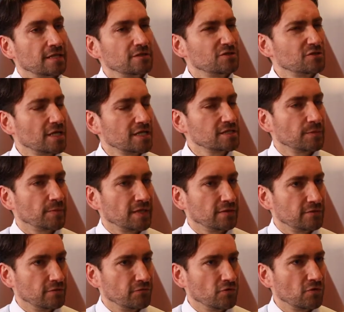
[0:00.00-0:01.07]
and it takes about
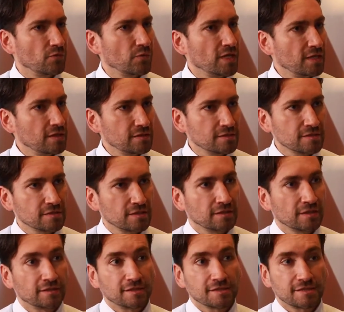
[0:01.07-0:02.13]
3-4 weeks, and
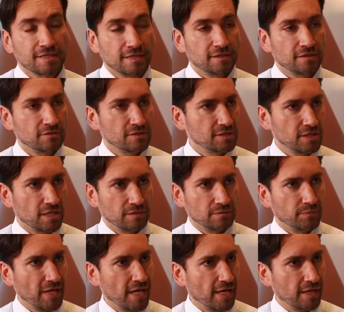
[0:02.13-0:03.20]
they'll send it sterile
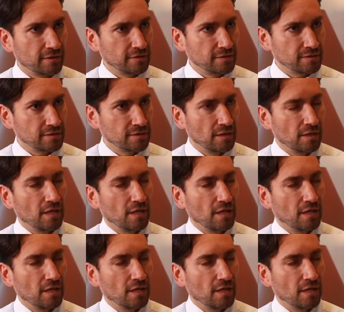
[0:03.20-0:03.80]
packed,